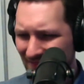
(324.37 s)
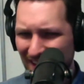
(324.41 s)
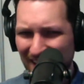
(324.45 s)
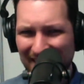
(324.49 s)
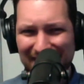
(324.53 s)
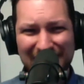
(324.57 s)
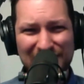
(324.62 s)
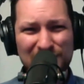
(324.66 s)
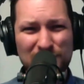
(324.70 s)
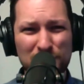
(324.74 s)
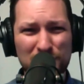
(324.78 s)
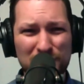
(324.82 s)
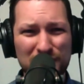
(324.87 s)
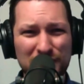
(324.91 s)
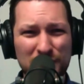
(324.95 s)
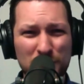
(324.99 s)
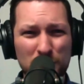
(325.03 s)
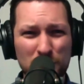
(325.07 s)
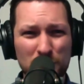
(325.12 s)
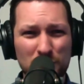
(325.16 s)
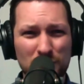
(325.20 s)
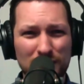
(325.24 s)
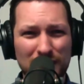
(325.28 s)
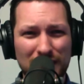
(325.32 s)
And that's really
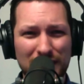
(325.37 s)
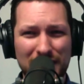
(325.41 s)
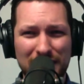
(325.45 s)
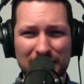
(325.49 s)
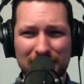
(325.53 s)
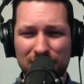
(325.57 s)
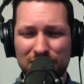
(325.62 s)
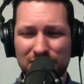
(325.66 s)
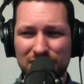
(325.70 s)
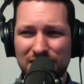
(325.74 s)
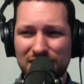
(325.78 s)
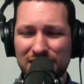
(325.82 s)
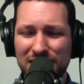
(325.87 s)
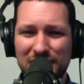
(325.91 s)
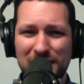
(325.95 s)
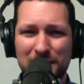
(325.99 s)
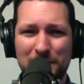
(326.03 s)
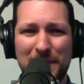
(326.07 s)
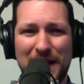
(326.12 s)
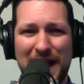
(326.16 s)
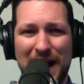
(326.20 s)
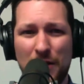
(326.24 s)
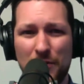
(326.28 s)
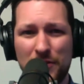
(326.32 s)
cool. I think there's a ton of
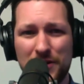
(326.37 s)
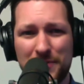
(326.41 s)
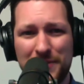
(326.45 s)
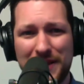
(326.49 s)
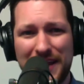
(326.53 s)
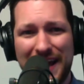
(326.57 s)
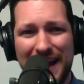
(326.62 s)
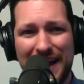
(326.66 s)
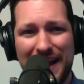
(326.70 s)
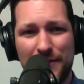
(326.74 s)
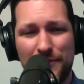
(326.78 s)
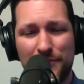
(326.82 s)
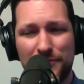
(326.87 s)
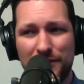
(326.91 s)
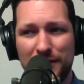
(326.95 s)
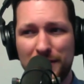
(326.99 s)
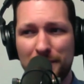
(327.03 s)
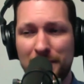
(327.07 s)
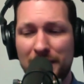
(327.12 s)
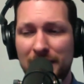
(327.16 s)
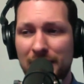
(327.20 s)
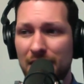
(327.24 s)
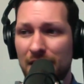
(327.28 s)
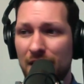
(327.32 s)
power to be had
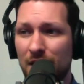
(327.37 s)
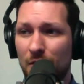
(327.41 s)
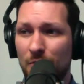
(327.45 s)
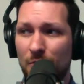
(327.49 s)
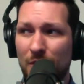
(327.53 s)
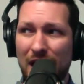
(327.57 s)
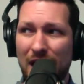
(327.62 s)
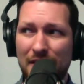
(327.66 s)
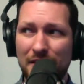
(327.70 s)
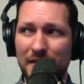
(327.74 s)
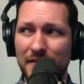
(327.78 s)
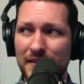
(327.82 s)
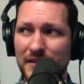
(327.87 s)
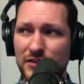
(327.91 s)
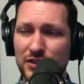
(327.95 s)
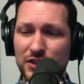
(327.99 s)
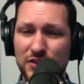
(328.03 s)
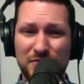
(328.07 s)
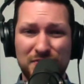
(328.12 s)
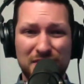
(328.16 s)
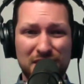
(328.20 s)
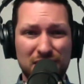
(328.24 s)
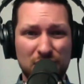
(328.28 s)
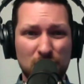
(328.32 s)
from, rather than just
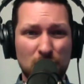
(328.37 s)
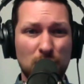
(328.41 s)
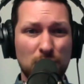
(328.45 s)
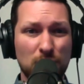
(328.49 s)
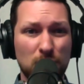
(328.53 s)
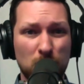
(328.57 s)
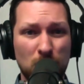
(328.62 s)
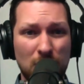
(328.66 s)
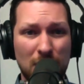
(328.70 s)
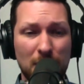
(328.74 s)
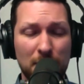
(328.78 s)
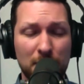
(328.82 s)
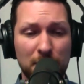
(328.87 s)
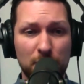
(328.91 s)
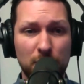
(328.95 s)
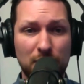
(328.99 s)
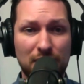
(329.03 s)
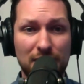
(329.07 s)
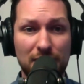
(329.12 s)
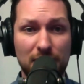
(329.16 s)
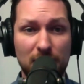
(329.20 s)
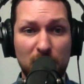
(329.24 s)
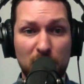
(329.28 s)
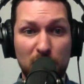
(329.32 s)
feeling overwhelmed
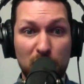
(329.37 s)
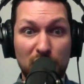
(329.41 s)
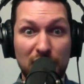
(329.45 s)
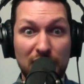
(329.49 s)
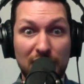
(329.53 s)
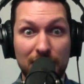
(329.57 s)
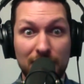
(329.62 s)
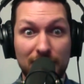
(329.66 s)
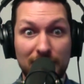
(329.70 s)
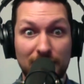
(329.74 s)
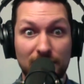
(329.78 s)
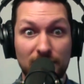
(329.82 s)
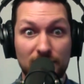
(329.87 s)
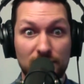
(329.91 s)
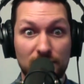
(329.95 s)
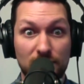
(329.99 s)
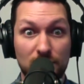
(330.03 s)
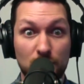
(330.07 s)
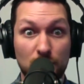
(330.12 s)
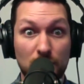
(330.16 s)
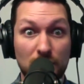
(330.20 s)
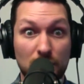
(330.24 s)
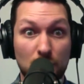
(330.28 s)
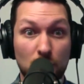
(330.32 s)
when the thing that's
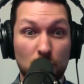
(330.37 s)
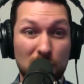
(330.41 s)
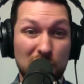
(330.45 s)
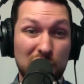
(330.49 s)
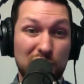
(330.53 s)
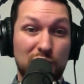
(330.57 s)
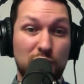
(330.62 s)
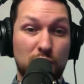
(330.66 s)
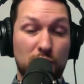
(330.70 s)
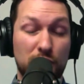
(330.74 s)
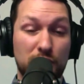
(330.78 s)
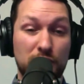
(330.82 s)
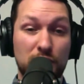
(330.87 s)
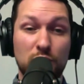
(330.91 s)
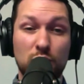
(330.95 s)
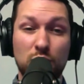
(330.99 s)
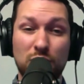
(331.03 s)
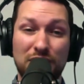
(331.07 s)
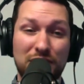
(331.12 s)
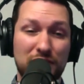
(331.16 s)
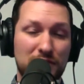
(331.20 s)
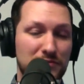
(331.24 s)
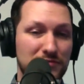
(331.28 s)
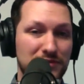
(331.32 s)
doing the work for you,
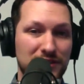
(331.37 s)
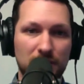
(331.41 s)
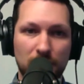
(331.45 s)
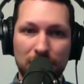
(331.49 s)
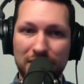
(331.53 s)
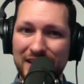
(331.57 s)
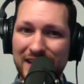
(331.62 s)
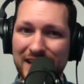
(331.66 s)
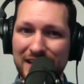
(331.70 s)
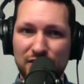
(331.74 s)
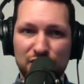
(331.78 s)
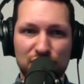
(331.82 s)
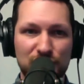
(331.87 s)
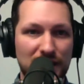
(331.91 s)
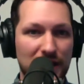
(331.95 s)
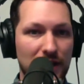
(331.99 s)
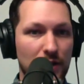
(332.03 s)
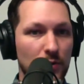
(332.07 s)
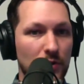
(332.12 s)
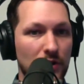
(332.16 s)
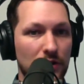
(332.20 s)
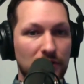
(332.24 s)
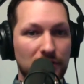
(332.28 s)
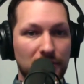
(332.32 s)
whether, again,
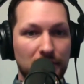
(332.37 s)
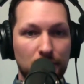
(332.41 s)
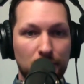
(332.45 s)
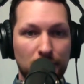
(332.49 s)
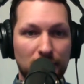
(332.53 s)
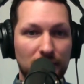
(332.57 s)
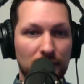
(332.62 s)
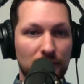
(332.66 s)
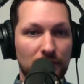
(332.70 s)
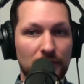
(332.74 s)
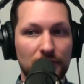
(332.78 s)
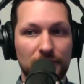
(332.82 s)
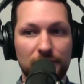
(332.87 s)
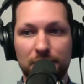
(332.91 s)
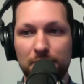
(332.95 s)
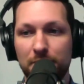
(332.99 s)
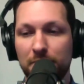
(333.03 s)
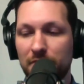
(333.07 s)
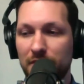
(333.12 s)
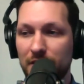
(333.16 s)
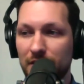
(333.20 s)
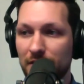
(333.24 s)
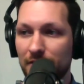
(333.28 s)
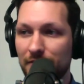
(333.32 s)
jQuery, Rails,
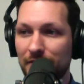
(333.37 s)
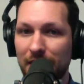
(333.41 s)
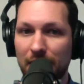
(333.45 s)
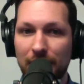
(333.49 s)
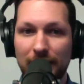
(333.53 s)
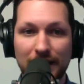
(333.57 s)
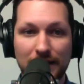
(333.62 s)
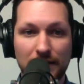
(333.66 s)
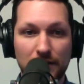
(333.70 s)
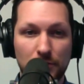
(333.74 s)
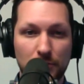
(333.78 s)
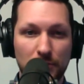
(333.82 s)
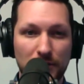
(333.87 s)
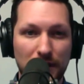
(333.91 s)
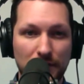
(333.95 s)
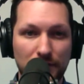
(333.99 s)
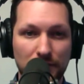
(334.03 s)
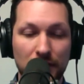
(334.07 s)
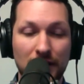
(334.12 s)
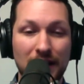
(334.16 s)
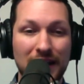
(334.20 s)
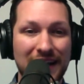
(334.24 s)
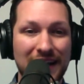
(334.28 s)
Laravel, Angular, whatever,